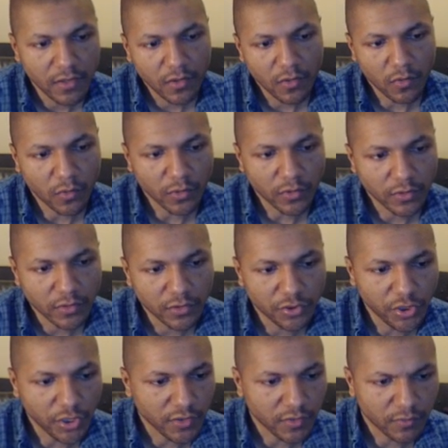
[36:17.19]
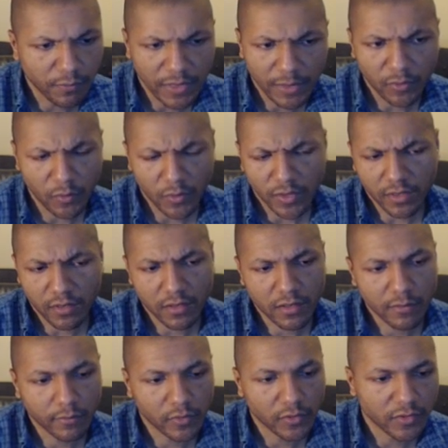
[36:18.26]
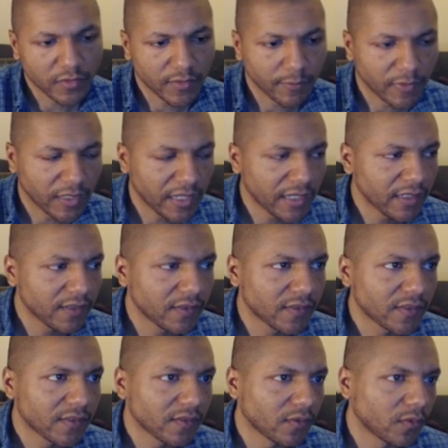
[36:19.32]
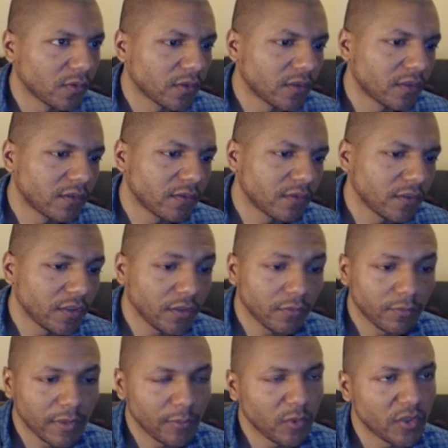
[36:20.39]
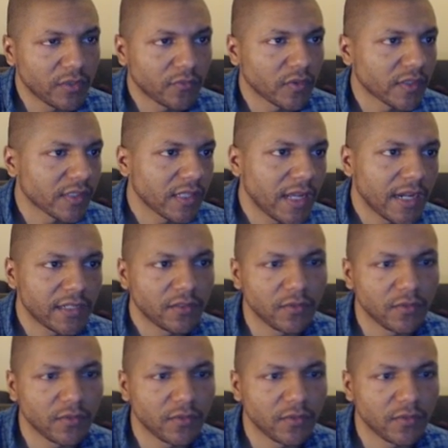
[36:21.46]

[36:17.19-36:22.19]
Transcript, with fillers: or just maybe one arm or just some legs or, you know, maybe different slot.